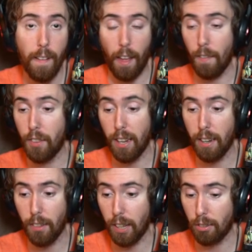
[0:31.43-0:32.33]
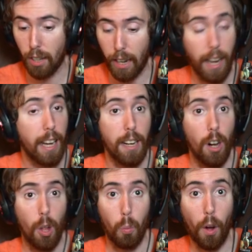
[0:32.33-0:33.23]
And then they say, hey,
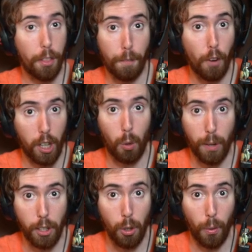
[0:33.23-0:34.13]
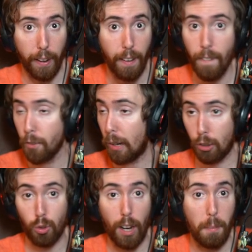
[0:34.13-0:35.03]
what the fuck are we doing?
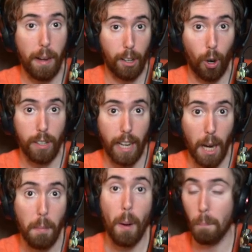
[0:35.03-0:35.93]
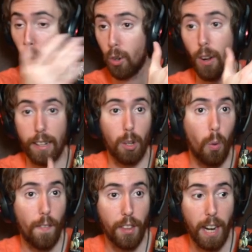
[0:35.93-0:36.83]
Let's try to make our game more like the
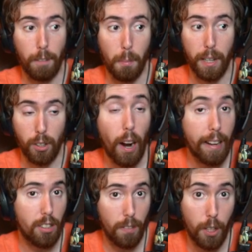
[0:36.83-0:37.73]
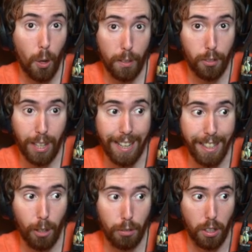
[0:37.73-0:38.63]
one that everybody likes, even though it's 10
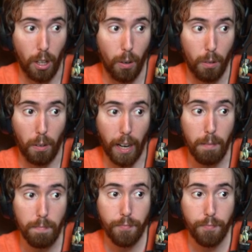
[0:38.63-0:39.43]
years ago, right?